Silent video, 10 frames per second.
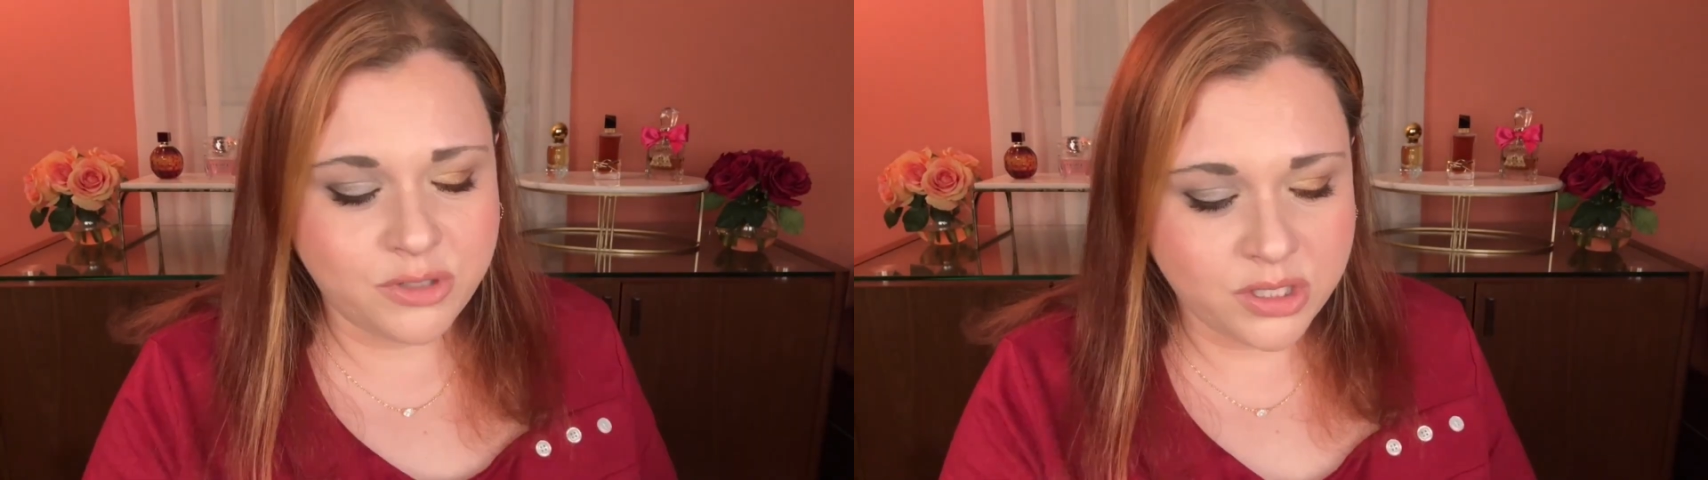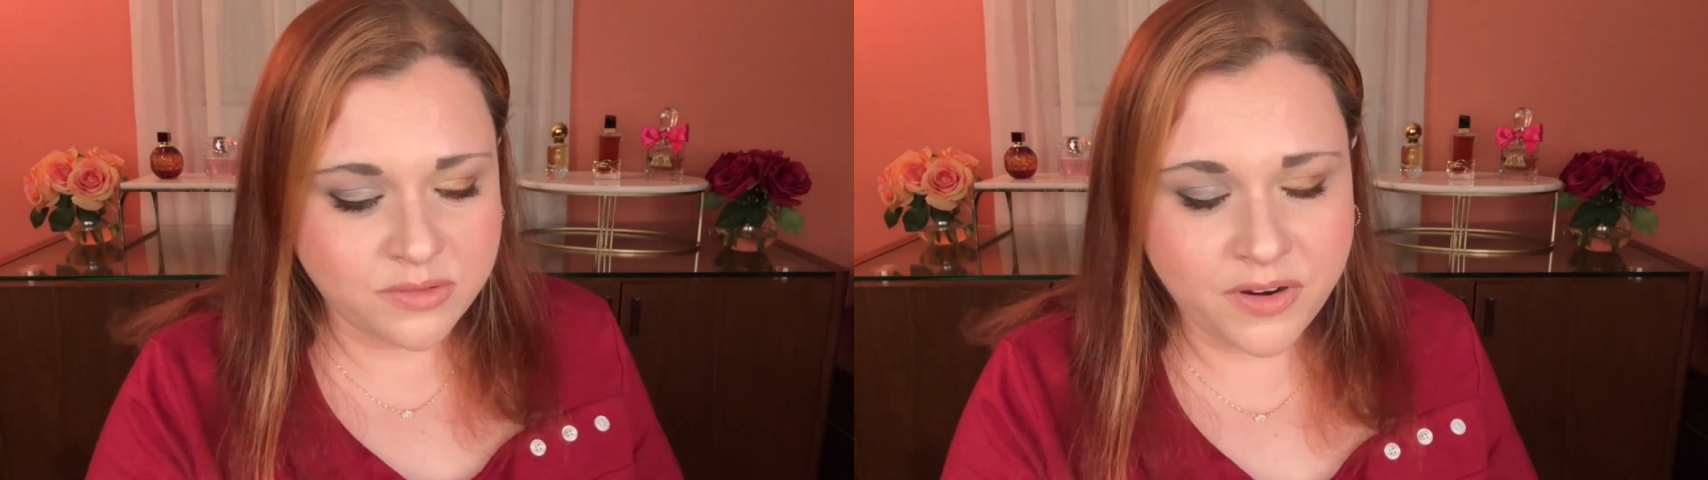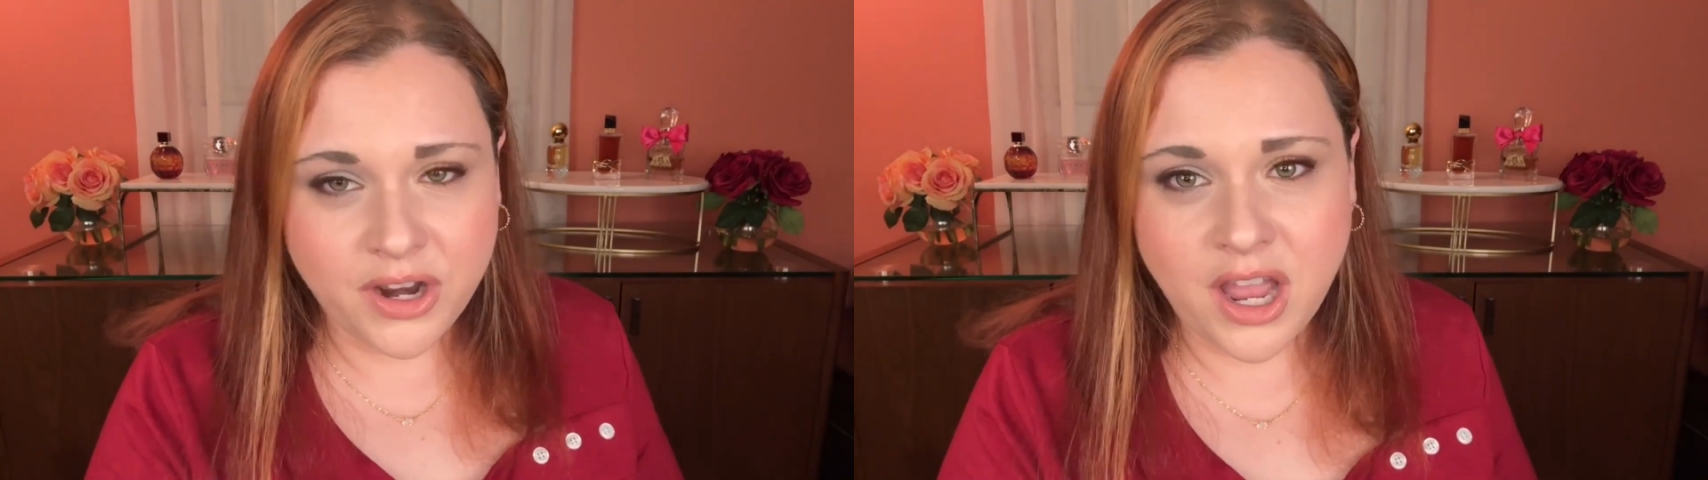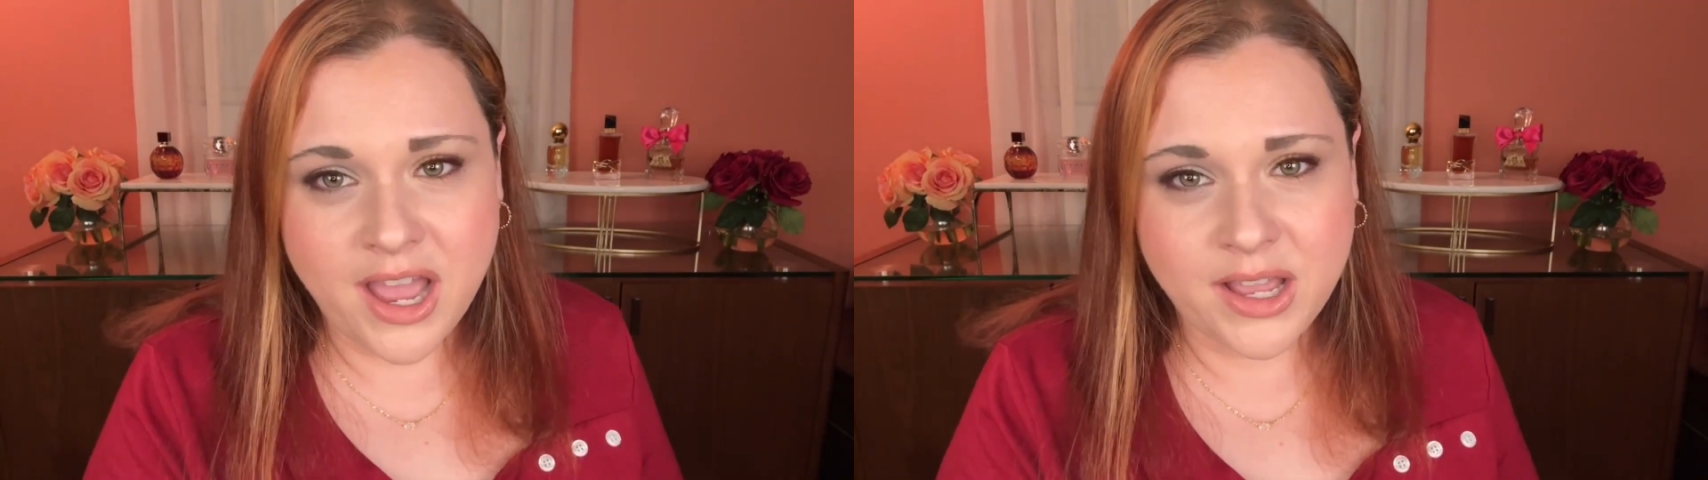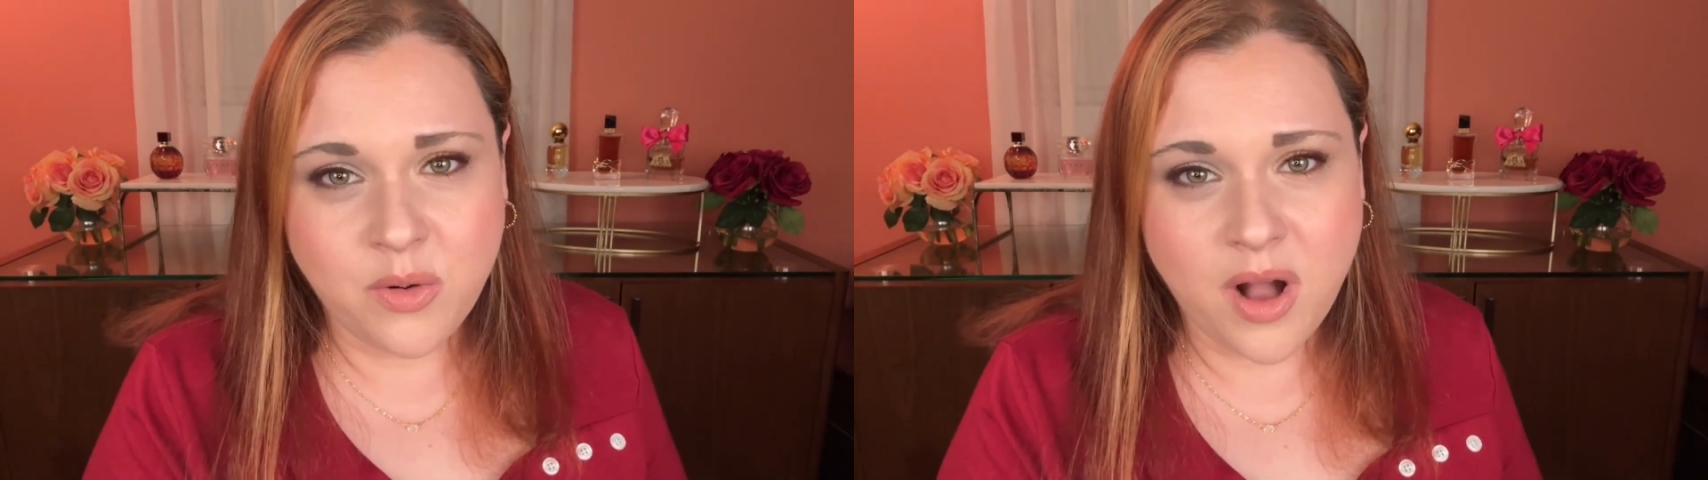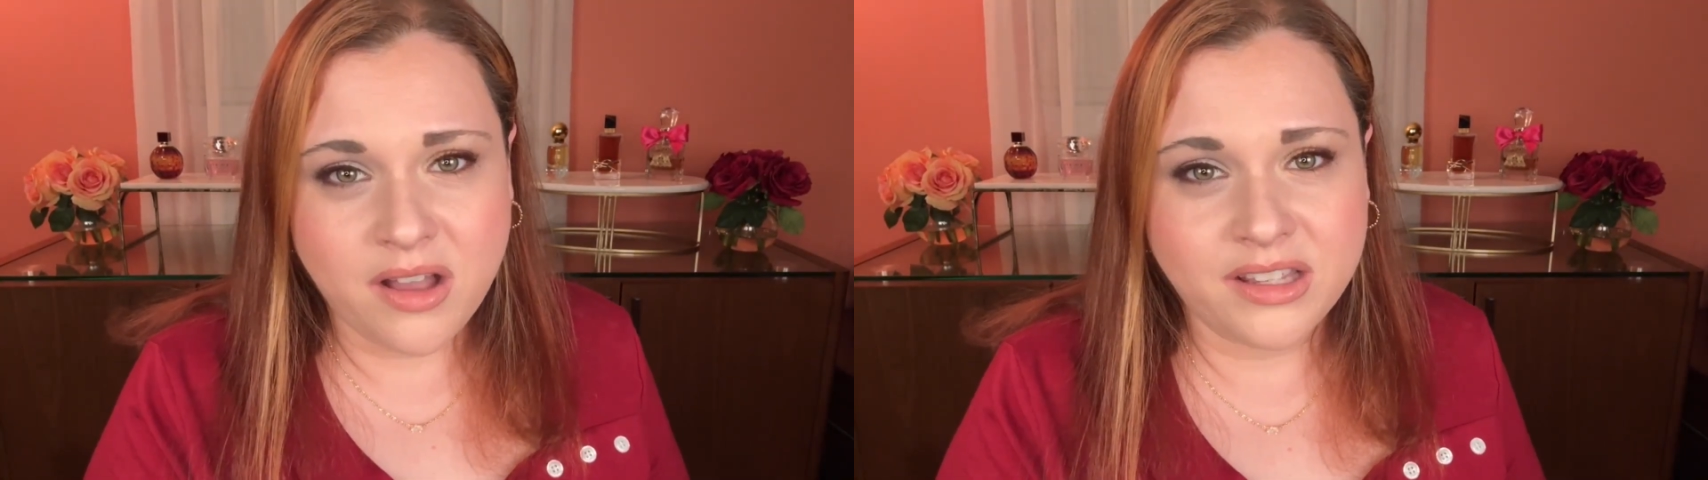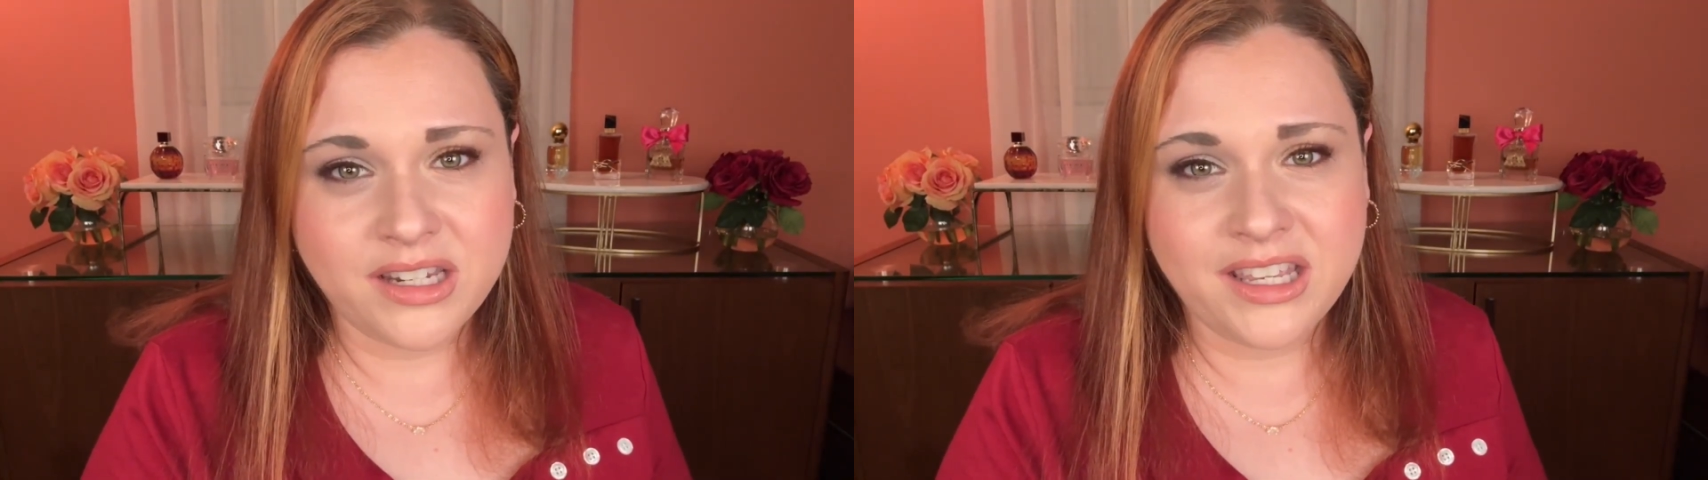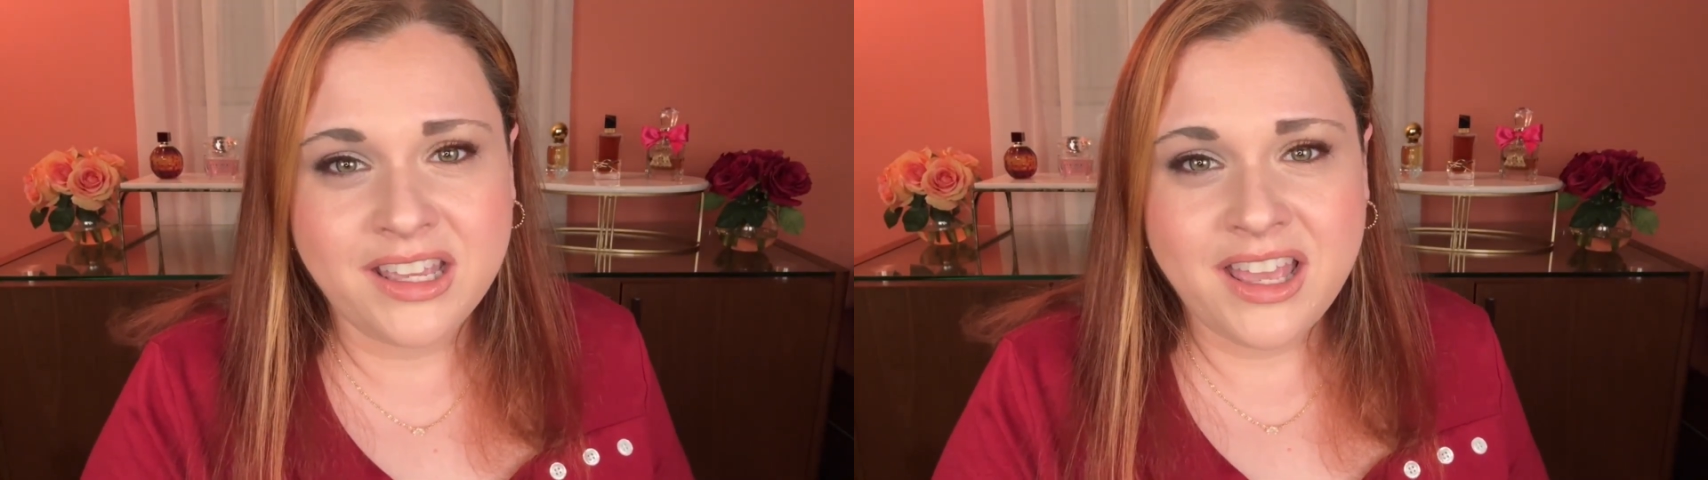Just very high
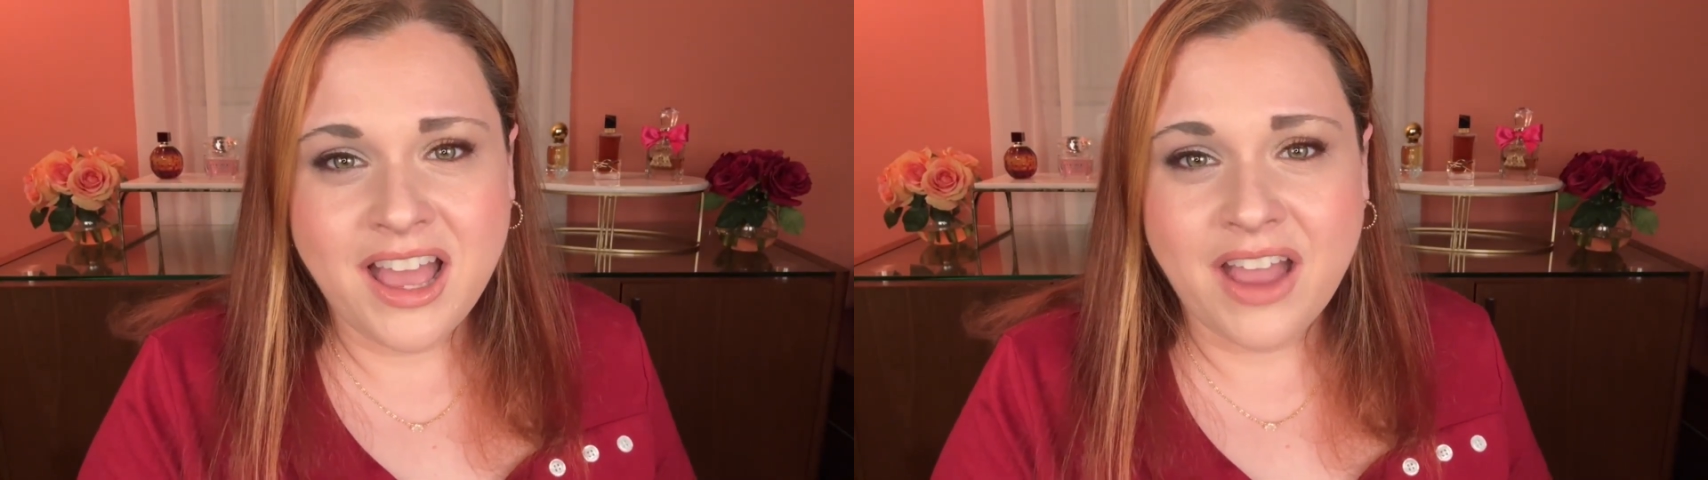quality.